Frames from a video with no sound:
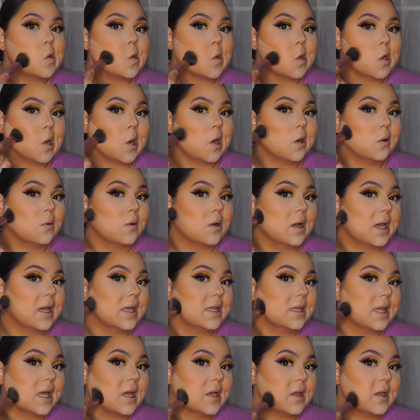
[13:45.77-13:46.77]
and I don't
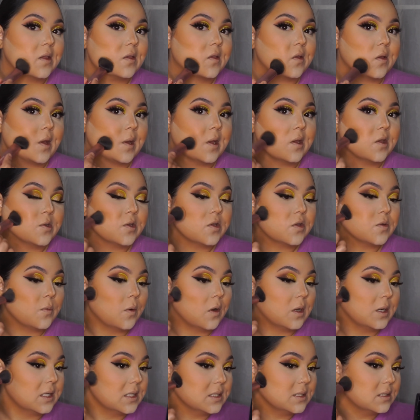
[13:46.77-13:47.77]
like that, so I just
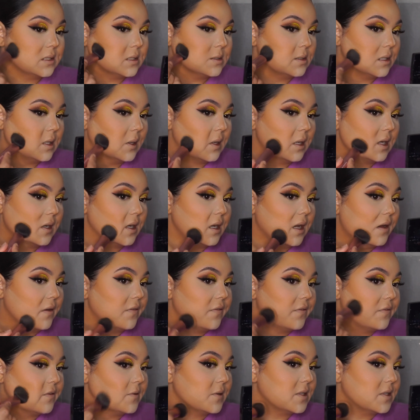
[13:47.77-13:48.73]
want it enough.